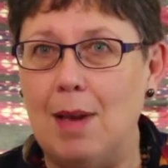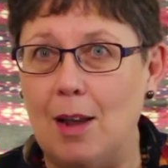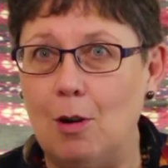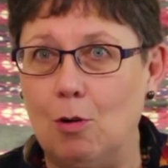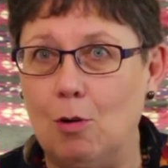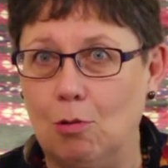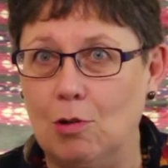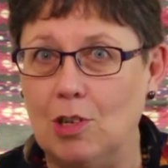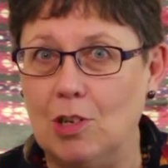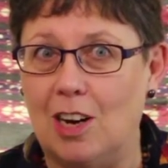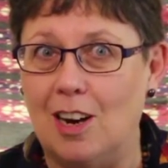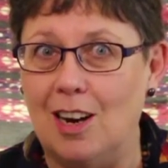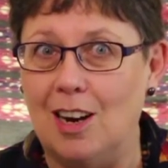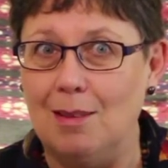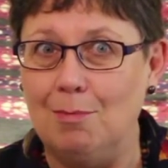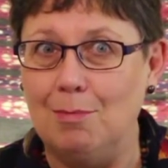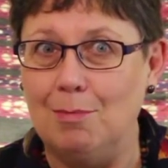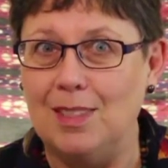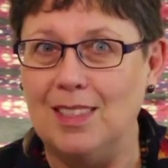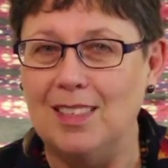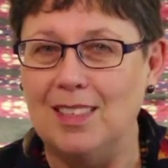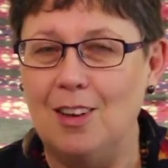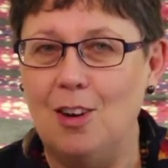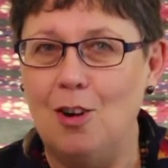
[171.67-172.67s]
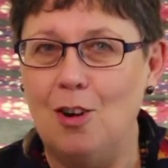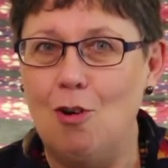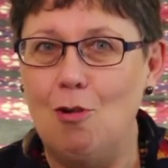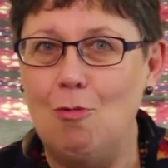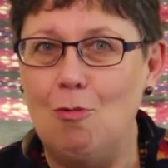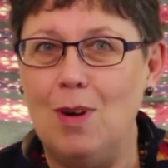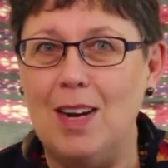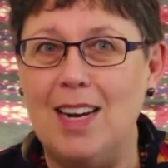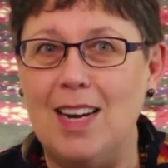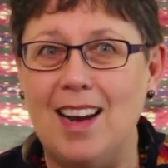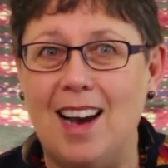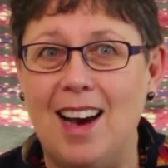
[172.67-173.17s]
at all times,
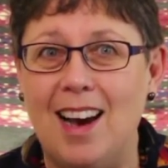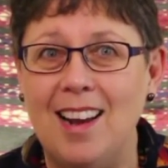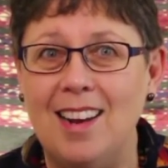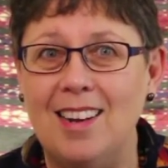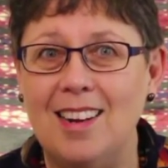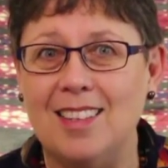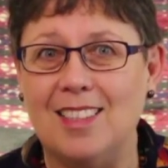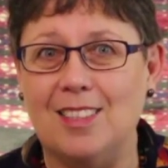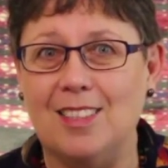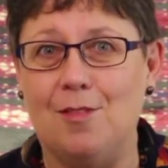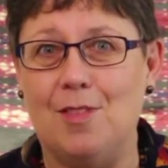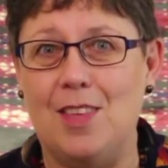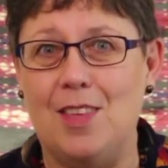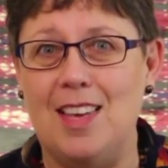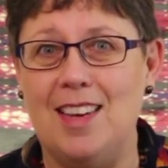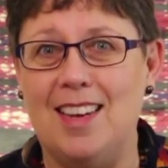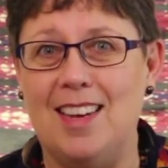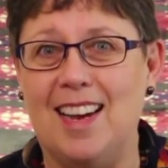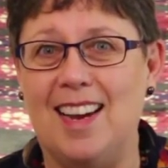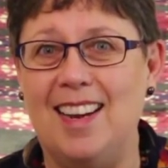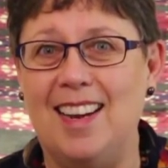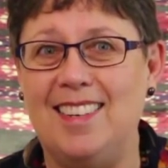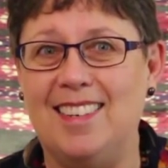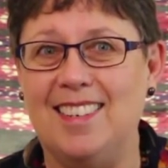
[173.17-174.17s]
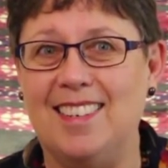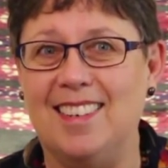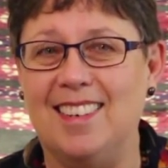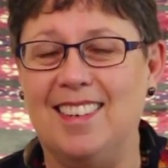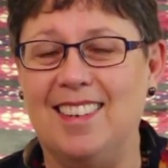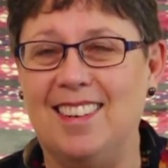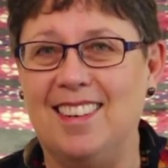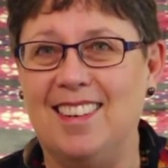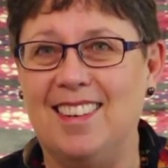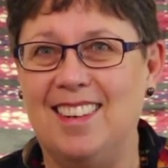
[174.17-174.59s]
regardless of the occasion.